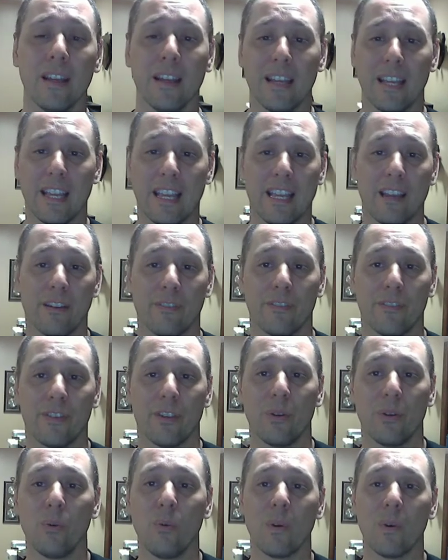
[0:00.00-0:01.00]
If
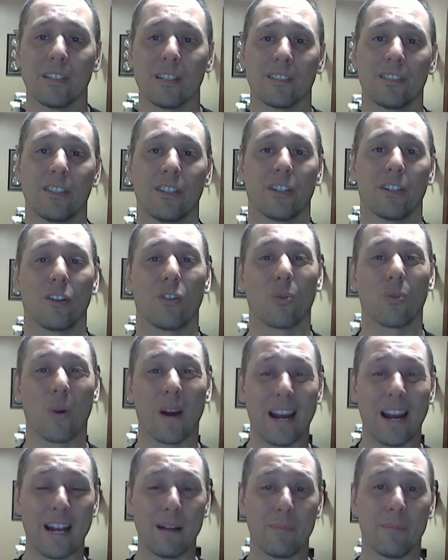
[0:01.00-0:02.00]
you want to
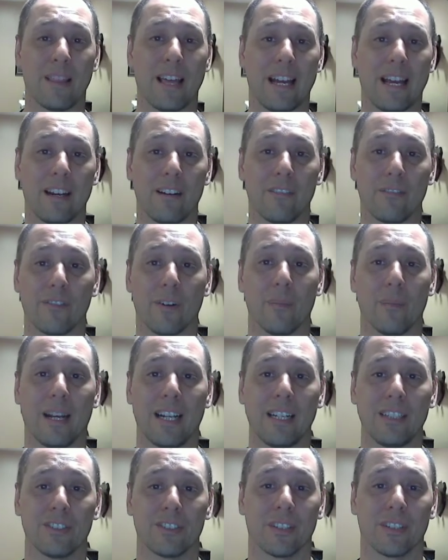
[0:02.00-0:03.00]
grab that
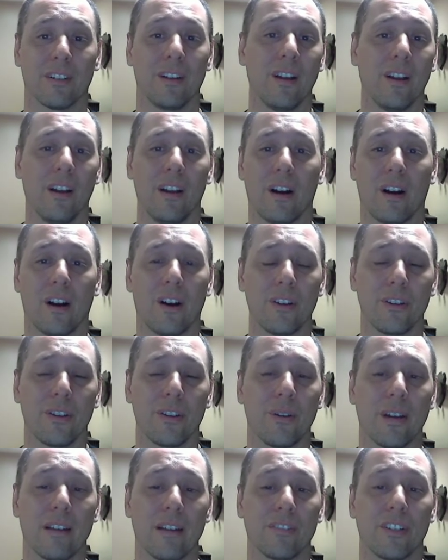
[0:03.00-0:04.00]
information, all you
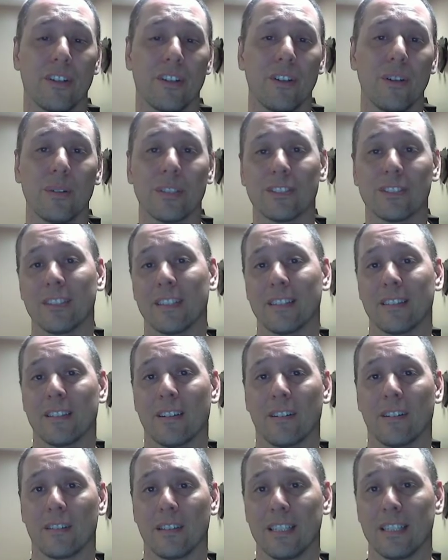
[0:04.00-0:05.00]
have to do is sit there
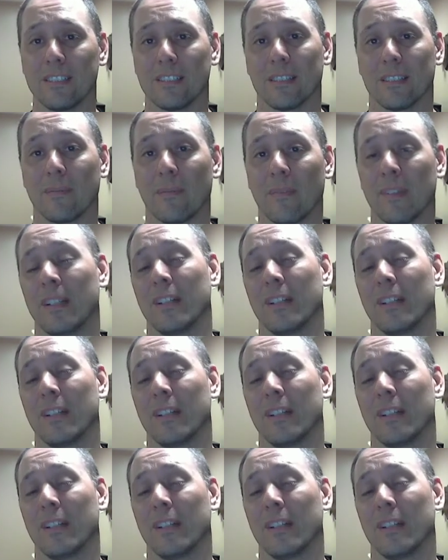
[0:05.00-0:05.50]
and listen.